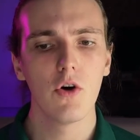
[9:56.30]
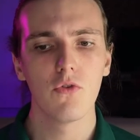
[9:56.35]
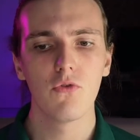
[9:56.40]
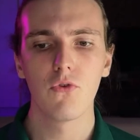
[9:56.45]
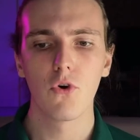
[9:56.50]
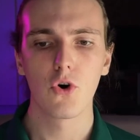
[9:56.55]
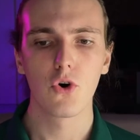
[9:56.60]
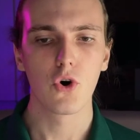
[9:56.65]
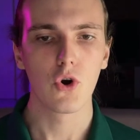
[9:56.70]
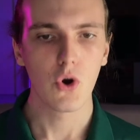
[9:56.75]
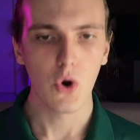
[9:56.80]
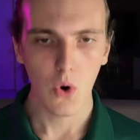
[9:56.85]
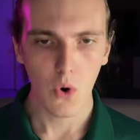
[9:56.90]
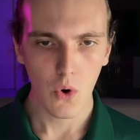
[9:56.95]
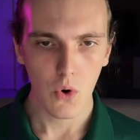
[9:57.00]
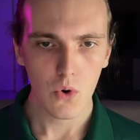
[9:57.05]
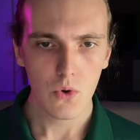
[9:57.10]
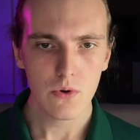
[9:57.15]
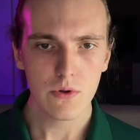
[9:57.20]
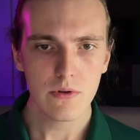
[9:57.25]
for
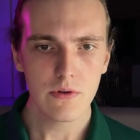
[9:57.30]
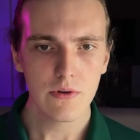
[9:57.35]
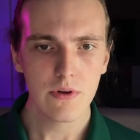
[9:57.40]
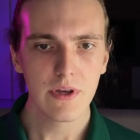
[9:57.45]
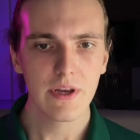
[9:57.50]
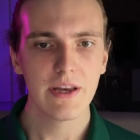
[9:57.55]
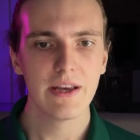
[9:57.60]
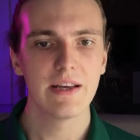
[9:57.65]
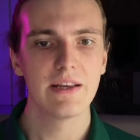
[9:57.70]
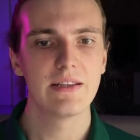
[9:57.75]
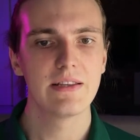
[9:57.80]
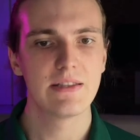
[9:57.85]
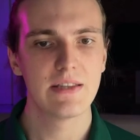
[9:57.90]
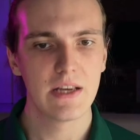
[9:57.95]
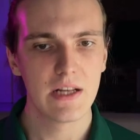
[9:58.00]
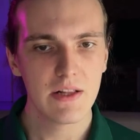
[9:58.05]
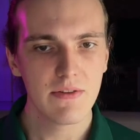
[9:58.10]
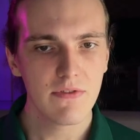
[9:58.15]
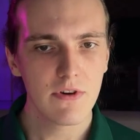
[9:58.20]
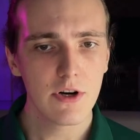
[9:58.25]
gold,
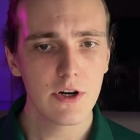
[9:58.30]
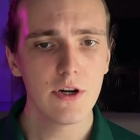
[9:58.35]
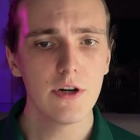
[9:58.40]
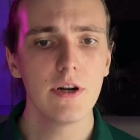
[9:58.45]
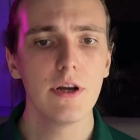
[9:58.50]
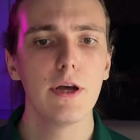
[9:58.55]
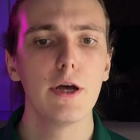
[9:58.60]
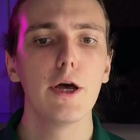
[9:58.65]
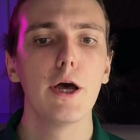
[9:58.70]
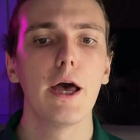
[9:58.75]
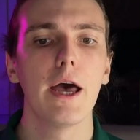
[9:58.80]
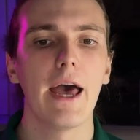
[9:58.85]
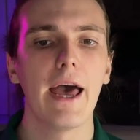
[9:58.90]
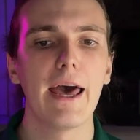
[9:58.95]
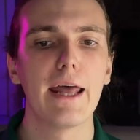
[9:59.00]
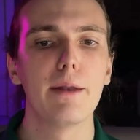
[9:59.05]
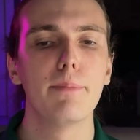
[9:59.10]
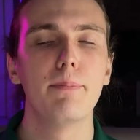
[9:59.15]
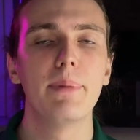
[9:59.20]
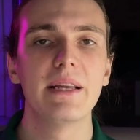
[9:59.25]
silver,
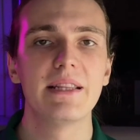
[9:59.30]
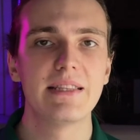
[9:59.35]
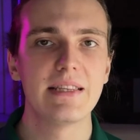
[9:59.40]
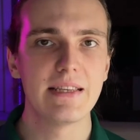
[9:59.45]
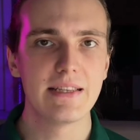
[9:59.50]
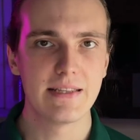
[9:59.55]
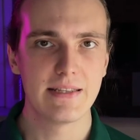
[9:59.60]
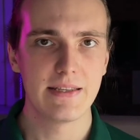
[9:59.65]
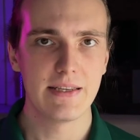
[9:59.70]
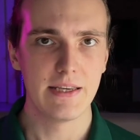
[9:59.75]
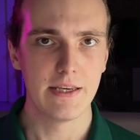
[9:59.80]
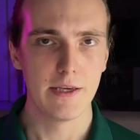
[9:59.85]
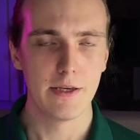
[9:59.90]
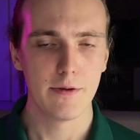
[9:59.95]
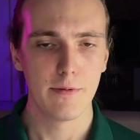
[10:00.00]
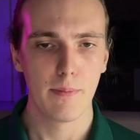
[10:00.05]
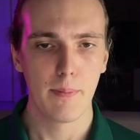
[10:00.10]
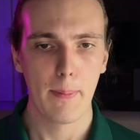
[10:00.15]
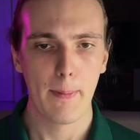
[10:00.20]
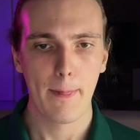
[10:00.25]
and BTC.
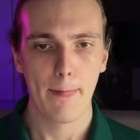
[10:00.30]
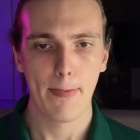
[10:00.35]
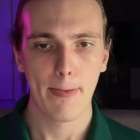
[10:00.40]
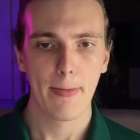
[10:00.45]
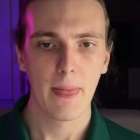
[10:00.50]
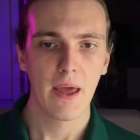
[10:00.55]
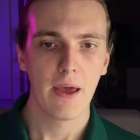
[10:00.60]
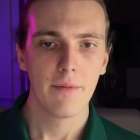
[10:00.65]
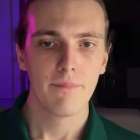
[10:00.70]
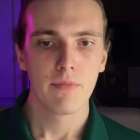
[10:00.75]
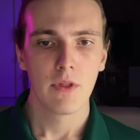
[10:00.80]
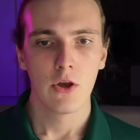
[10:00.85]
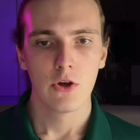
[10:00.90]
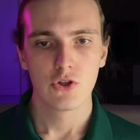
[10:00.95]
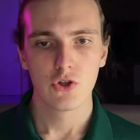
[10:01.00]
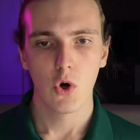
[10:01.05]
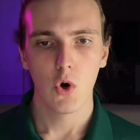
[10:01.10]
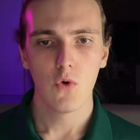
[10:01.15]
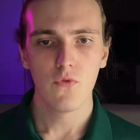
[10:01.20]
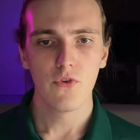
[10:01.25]

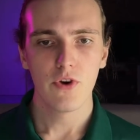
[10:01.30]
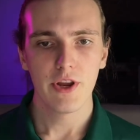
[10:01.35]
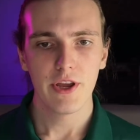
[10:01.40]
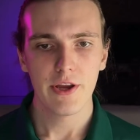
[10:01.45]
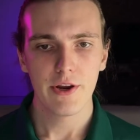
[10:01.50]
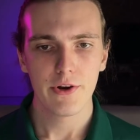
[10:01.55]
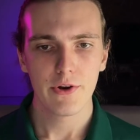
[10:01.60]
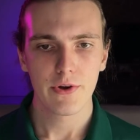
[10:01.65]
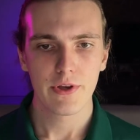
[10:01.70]
So over here